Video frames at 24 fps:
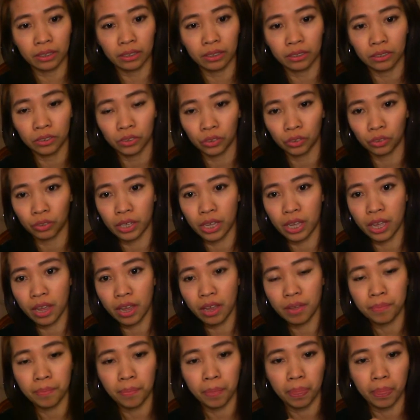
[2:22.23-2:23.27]
So yeah,
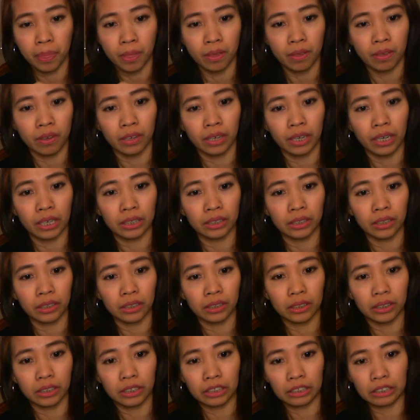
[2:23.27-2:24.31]
cut it
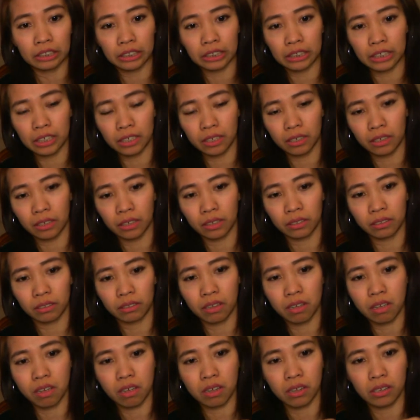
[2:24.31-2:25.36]
in the
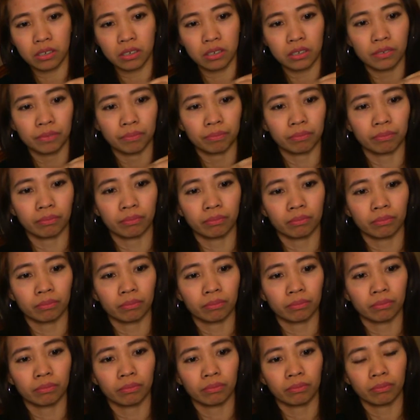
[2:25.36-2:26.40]
edge,
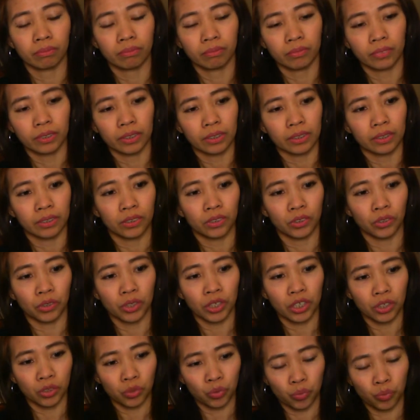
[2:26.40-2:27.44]
so
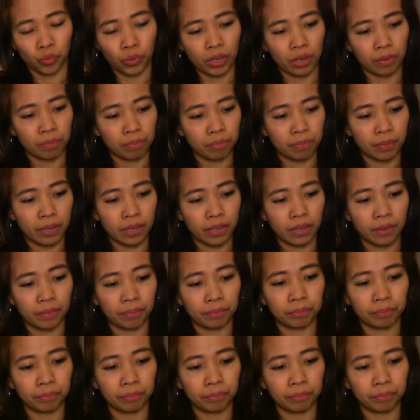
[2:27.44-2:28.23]
it will be